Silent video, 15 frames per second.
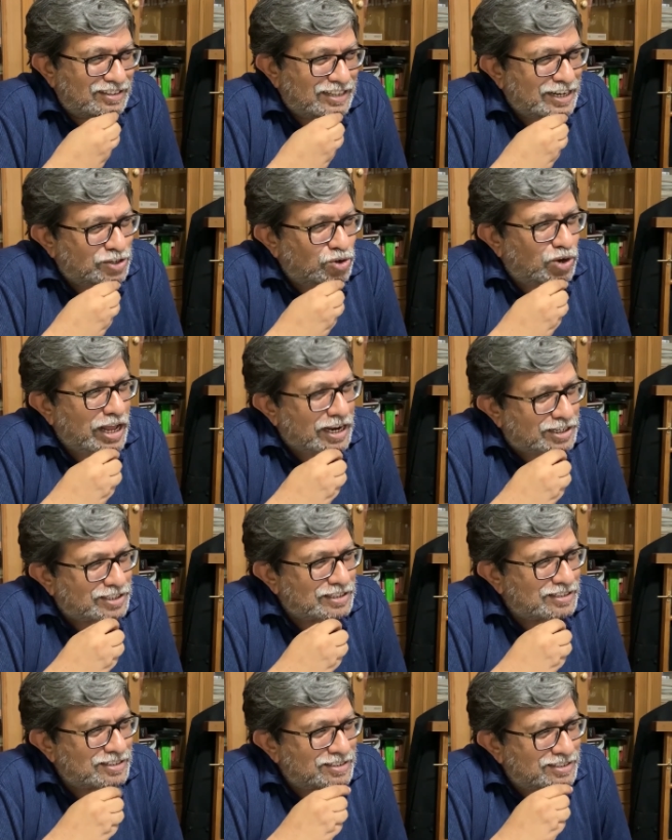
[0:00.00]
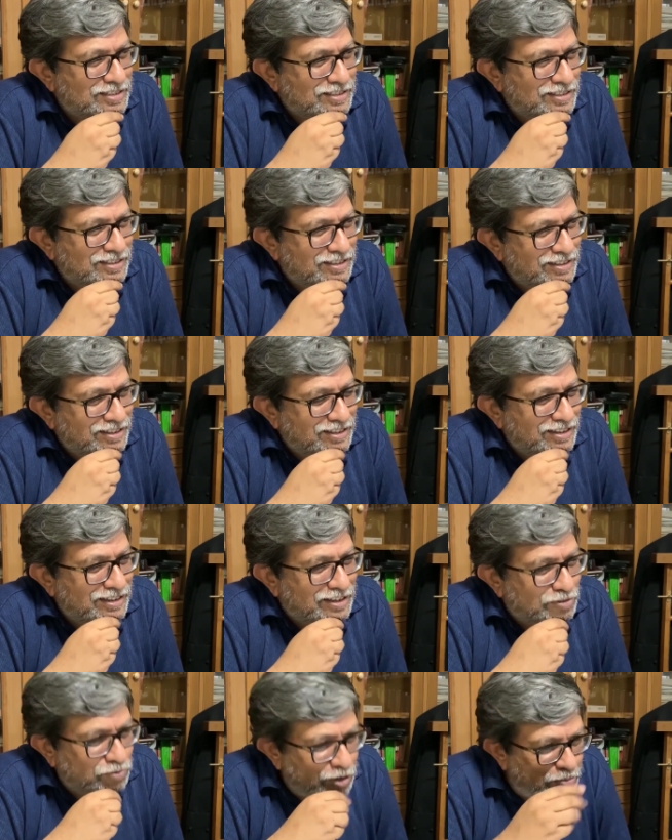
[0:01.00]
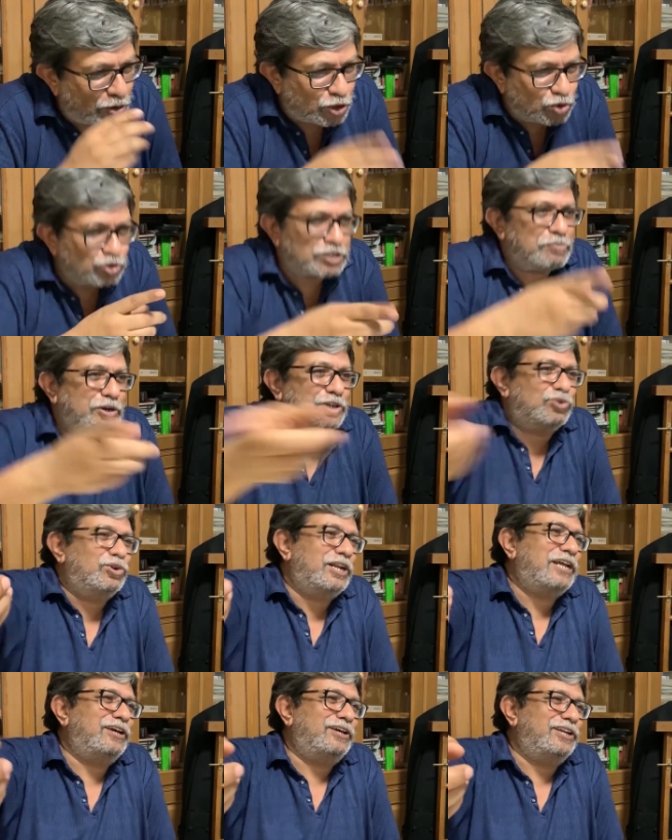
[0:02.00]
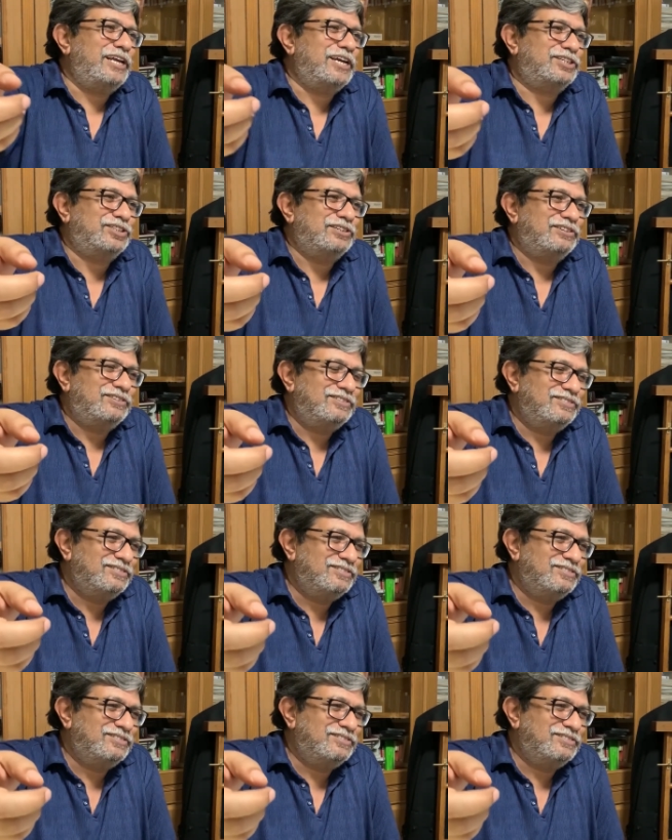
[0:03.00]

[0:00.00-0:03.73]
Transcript: That your actions will produce a particular reaction.